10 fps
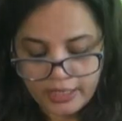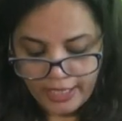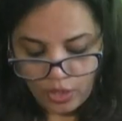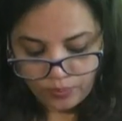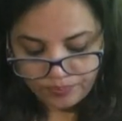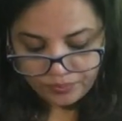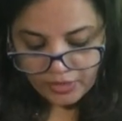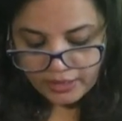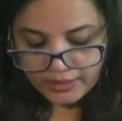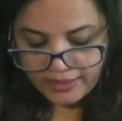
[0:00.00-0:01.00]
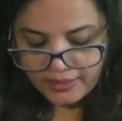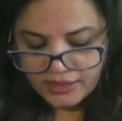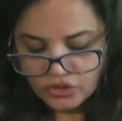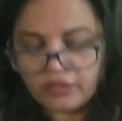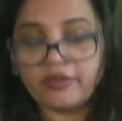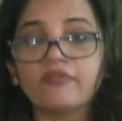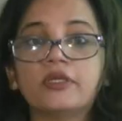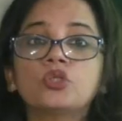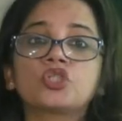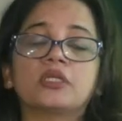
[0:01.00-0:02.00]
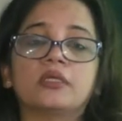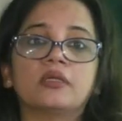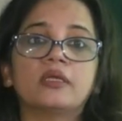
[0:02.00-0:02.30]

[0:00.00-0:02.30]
Now, the Industrial Revolution